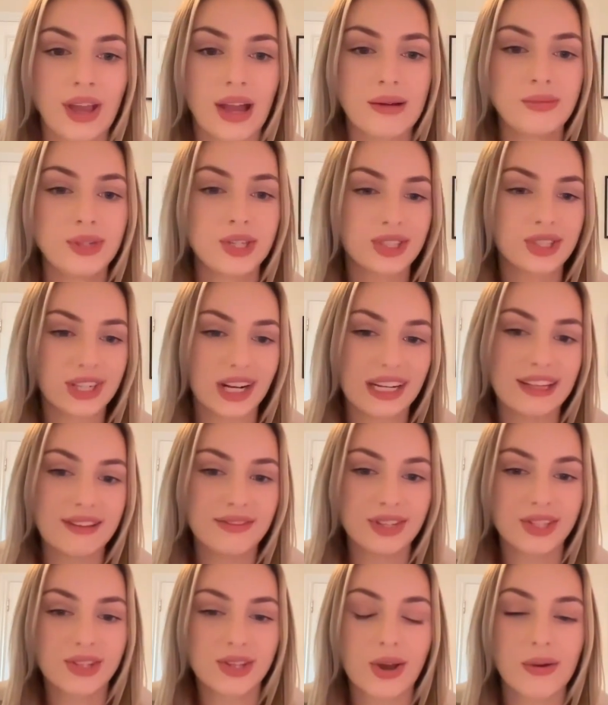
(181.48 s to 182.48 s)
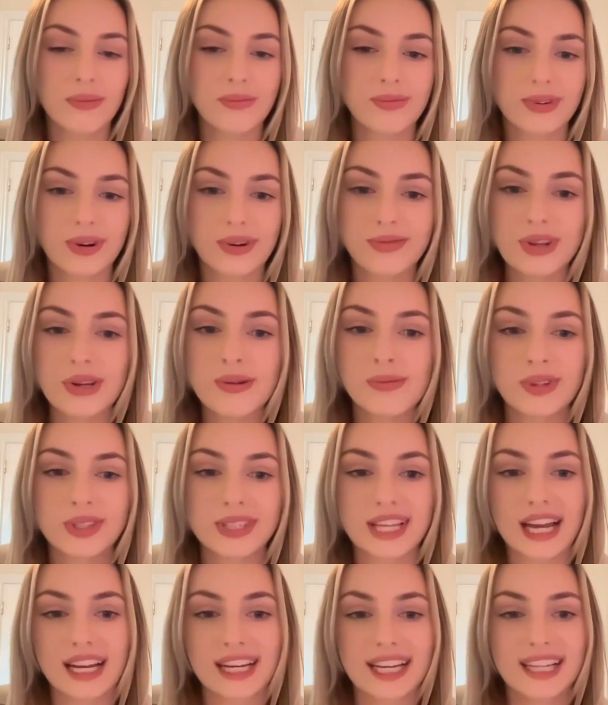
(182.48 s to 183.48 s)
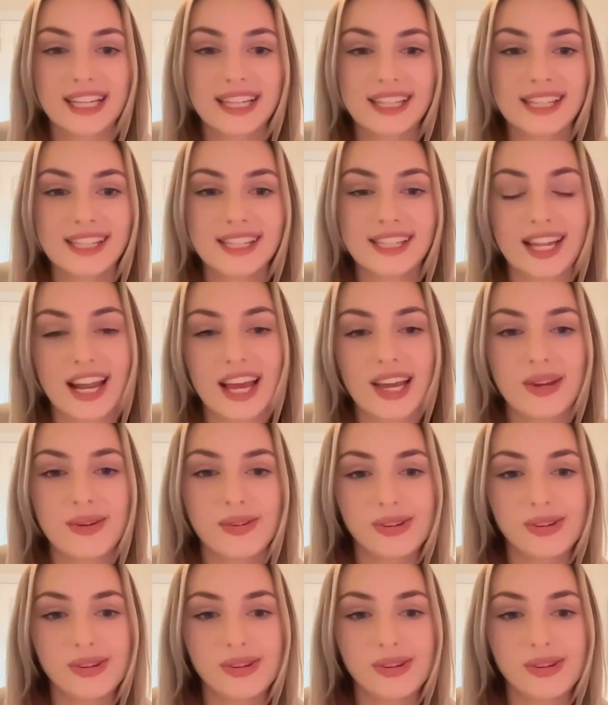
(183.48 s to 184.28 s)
I'm just going to leave this up for a few more seconds to let you